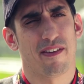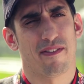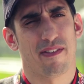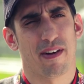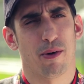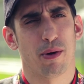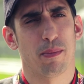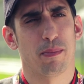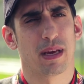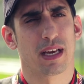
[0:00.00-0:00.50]
the
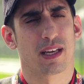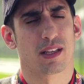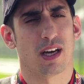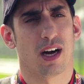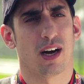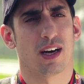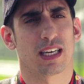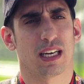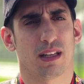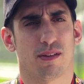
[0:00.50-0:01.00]
very big
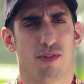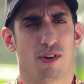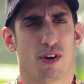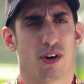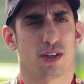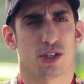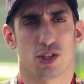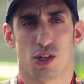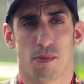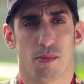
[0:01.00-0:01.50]
target for
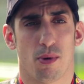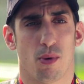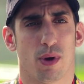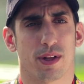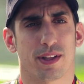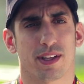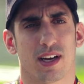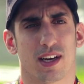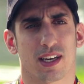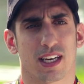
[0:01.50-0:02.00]
us, number
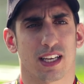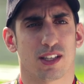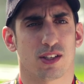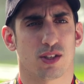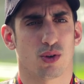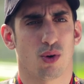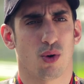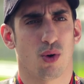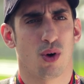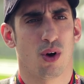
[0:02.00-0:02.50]
one target,
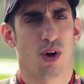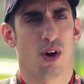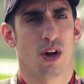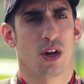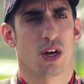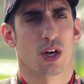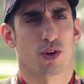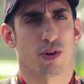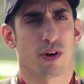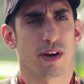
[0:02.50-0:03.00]
so
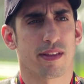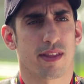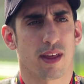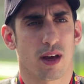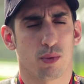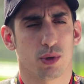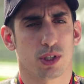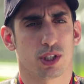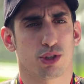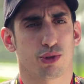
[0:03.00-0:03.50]
going
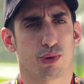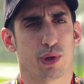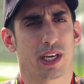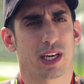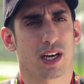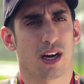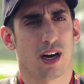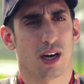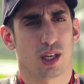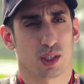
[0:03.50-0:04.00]
there with three
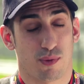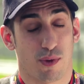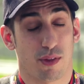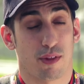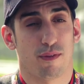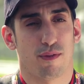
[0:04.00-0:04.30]
cars for